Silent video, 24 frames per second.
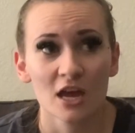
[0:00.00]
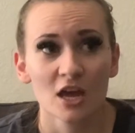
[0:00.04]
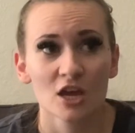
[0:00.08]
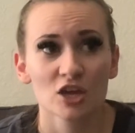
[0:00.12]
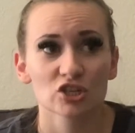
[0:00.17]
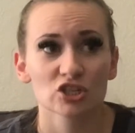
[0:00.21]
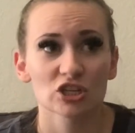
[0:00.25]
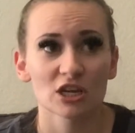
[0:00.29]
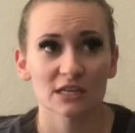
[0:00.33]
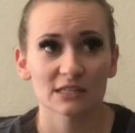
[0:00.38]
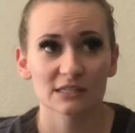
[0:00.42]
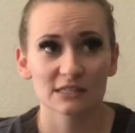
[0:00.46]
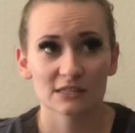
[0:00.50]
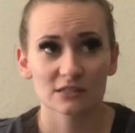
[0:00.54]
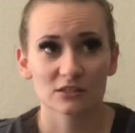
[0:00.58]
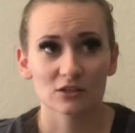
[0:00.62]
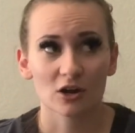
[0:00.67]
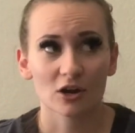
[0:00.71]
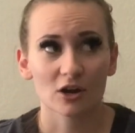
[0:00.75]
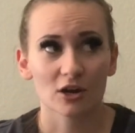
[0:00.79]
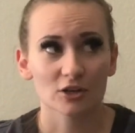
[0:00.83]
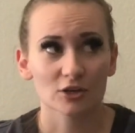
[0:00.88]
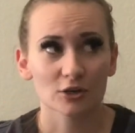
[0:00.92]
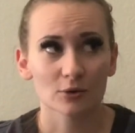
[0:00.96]
Chances
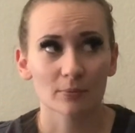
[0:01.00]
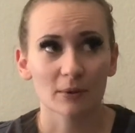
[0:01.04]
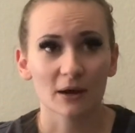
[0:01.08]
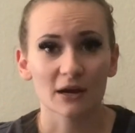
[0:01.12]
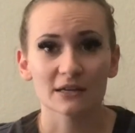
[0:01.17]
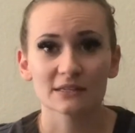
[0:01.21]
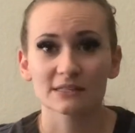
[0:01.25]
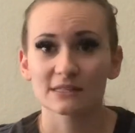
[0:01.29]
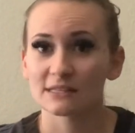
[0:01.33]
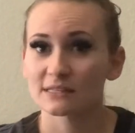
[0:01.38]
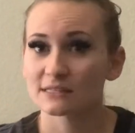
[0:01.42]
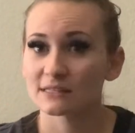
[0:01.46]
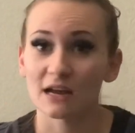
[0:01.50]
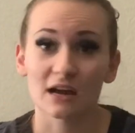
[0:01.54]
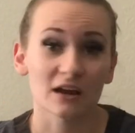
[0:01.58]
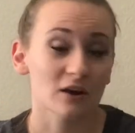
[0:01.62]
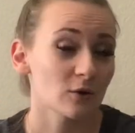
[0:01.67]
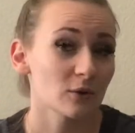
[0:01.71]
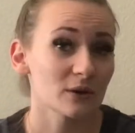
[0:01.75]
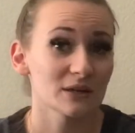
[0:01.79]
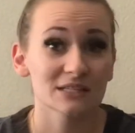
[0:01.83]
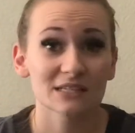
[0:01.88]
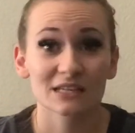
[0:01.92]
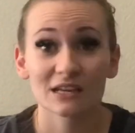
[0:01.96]
are your boss is not
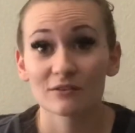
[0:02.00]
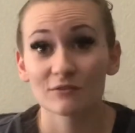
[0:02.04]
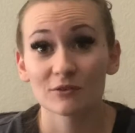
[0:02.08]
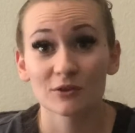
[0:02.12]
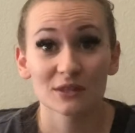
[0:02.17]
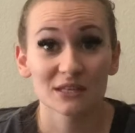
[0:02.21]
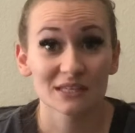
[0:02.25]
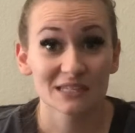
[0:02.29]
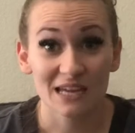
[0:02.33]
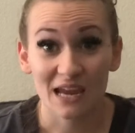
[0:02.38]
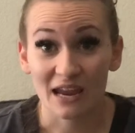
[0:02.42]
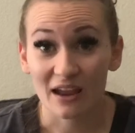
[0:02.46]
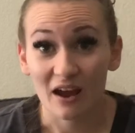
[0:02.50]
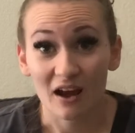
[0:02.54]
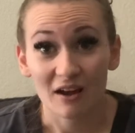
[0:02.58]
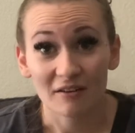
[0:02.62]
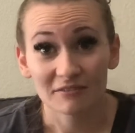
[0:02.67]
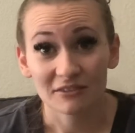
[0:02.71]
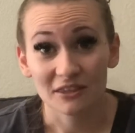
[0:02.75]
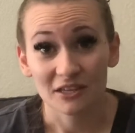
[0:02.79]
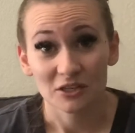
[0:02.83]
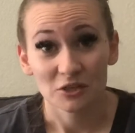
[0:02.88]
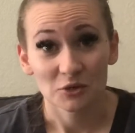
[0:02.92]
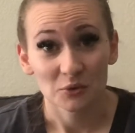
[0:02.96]
going to give you the day off
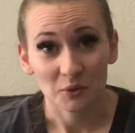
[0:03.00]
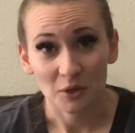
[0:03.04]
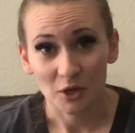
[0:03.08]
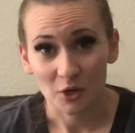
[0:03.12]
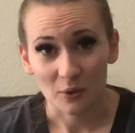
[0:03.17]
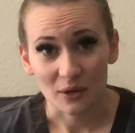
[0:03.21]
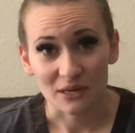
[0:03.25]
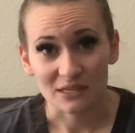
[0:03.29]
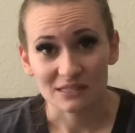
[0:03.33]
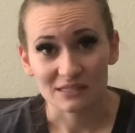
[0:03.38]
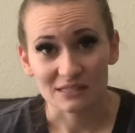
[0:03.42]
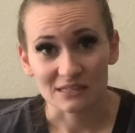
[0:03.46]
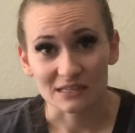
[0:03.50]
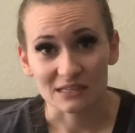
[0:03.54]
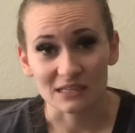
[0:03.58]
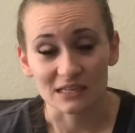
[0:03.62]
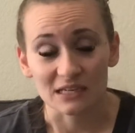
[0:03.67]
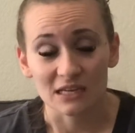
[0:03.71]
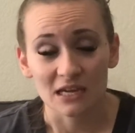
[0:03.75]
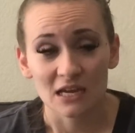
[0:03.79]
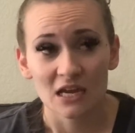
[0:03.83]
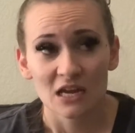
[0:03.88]
that you requested.